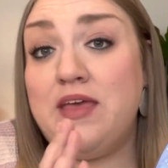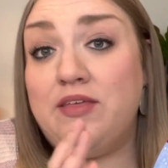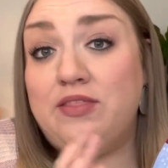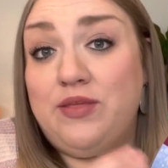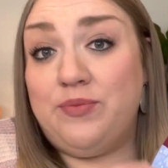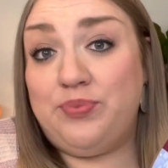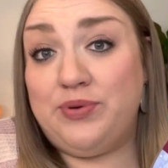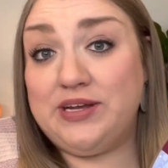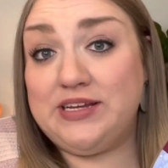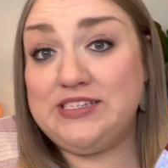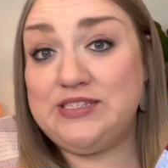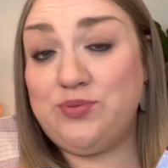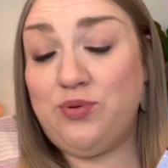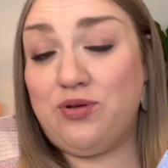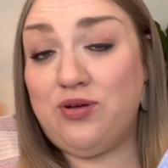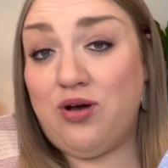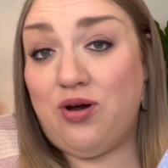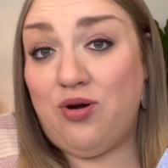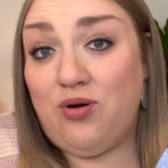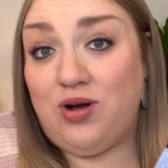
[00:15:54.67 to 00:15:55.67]
The bricks will
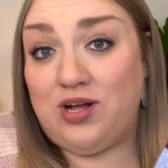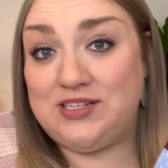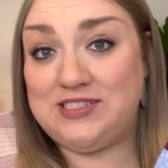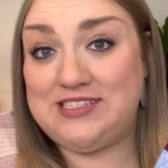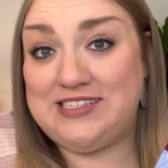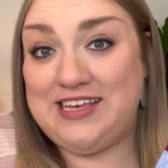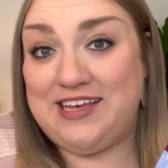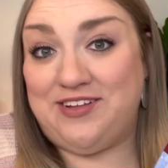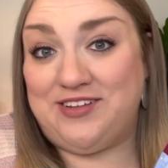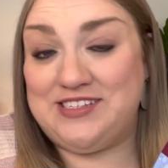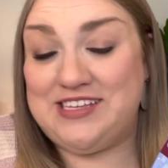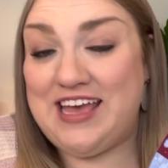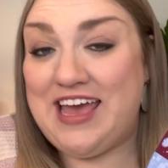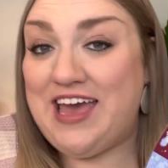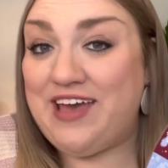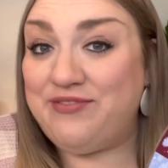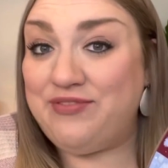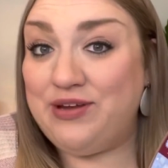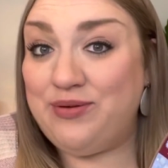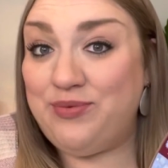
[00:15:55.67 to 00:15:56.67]
go on sale to
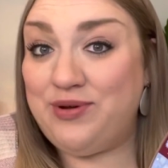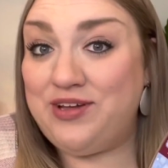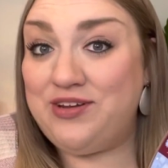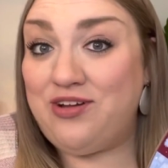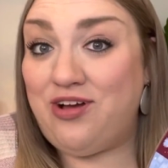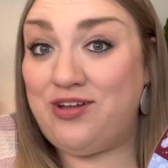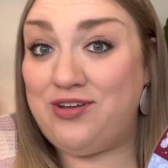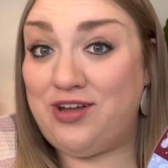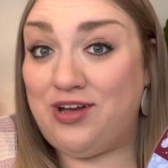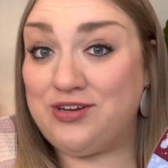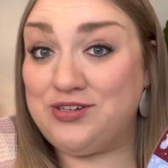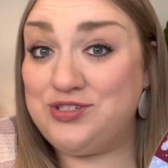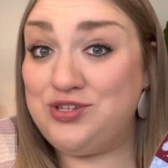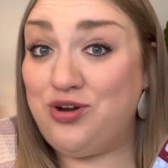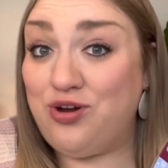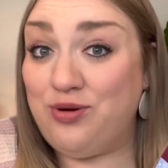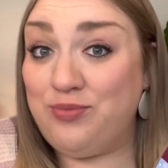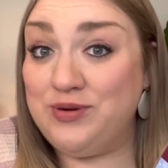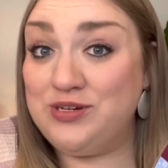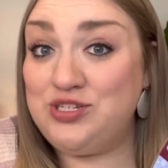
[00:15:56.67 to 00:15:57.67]
everyone on
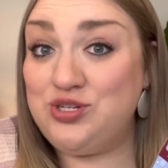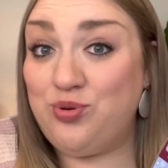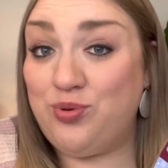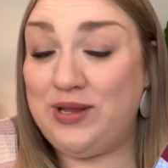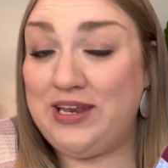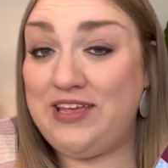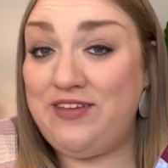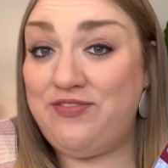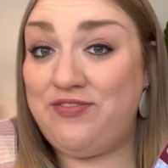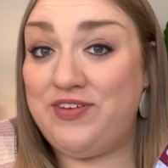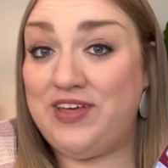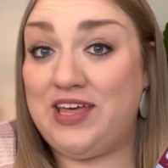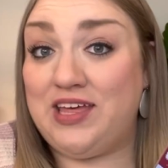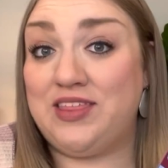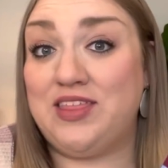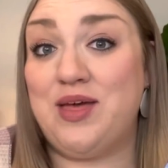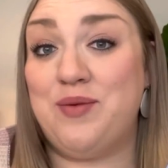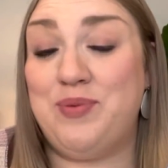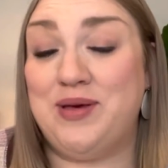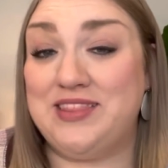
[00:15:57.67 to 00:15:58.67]
October
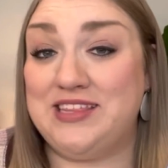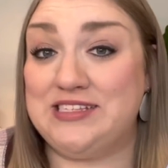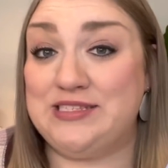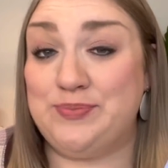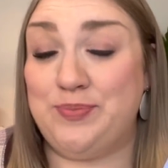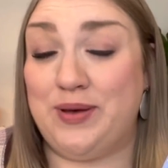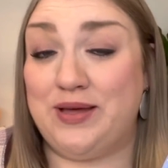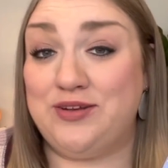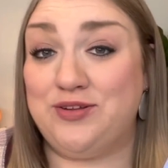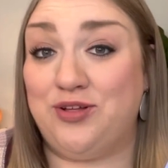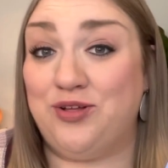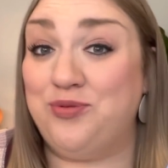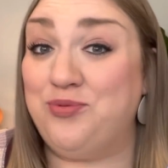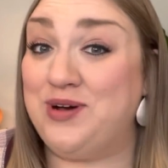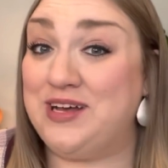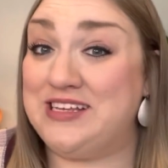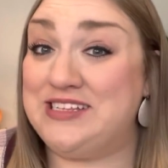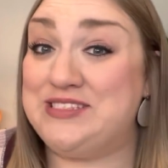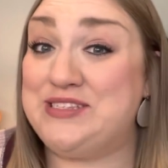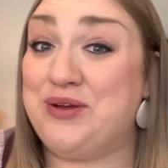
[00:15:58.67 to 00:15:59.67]
25th, but this bundle
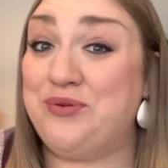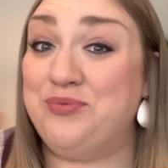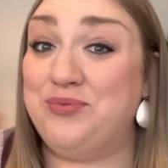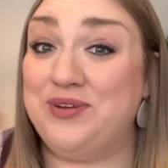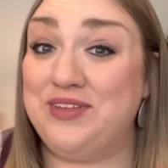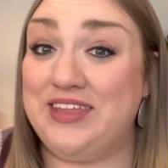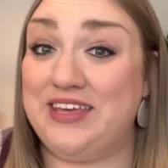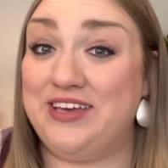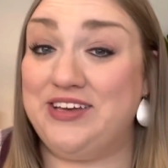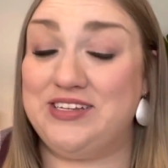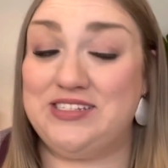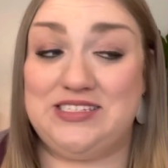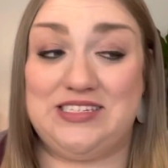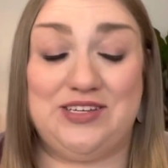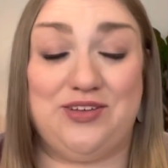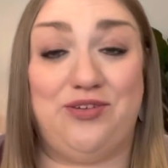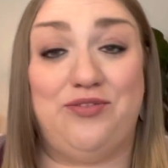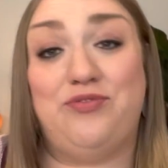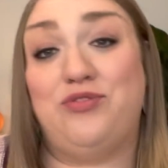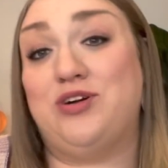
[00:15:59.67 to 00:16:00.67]
was a really good
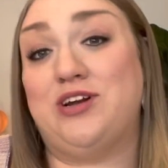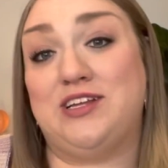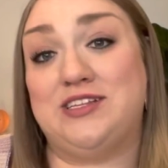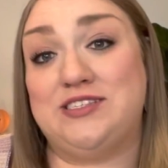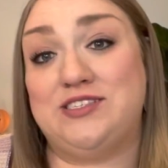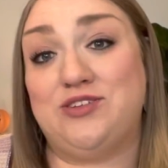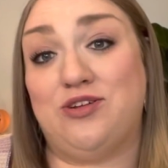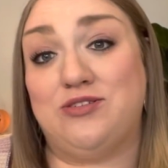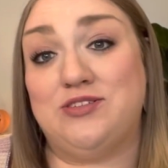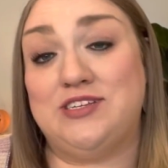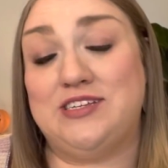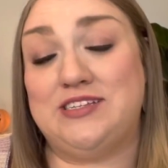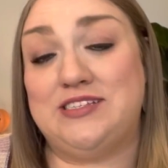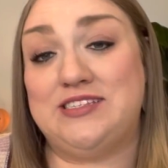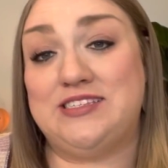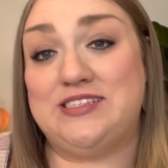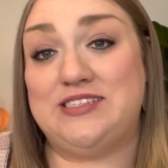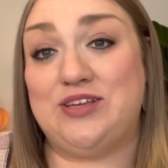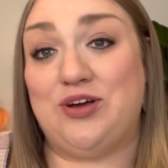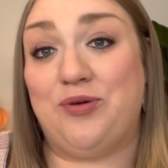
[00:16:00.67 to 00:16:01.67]
deal for
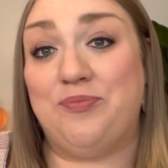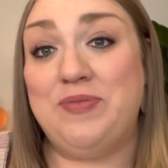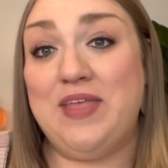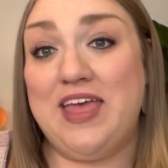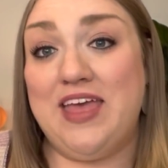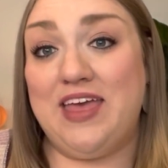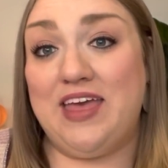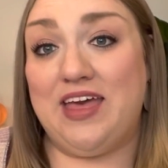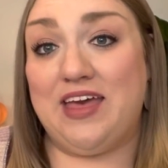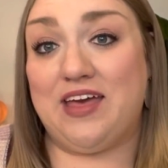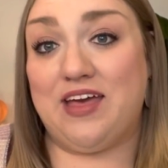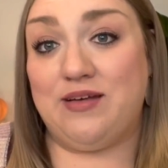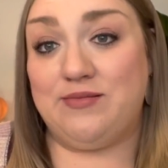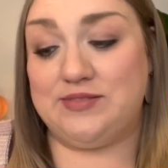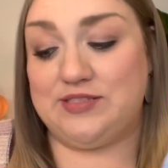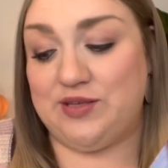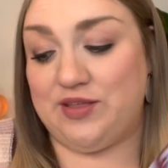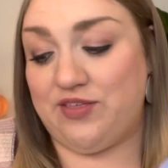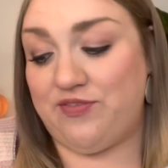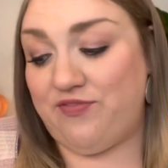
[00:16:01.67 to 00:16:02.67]
consultants. So it
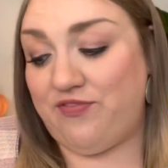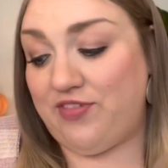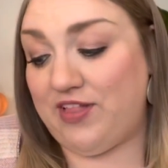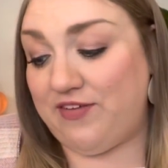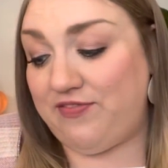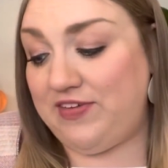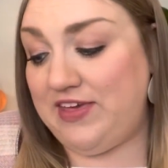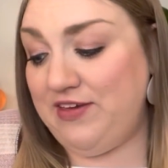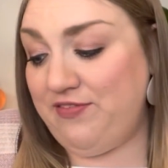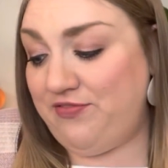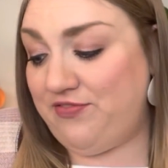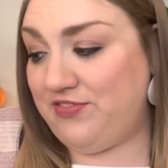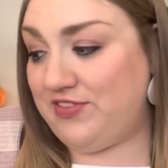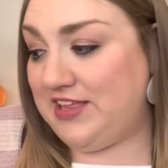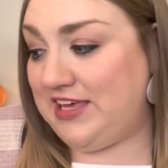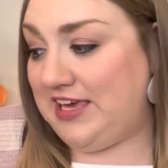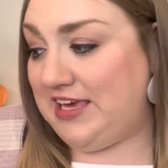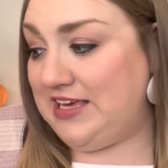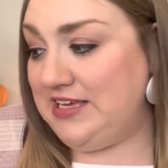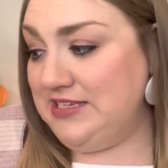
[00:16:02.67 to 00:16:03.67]
comes with fluffy
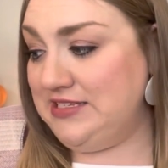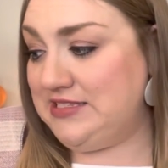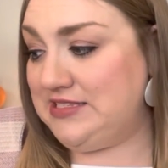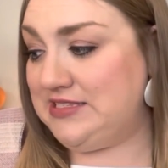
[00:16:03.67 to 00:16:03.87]
fleece,